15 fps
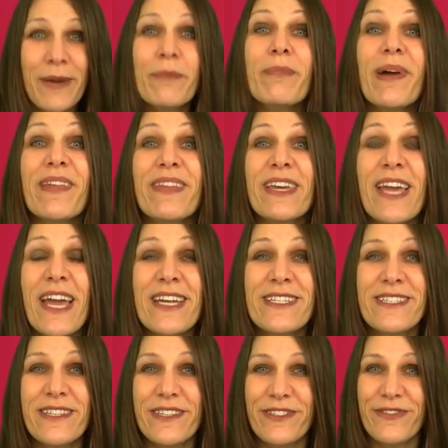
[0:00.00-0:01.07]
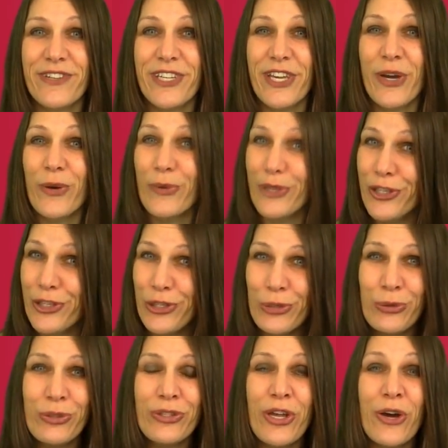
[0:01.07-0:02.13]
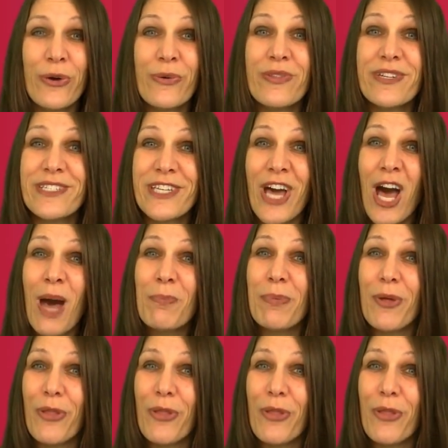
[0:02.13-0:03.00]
By the end of this video, you'll know the top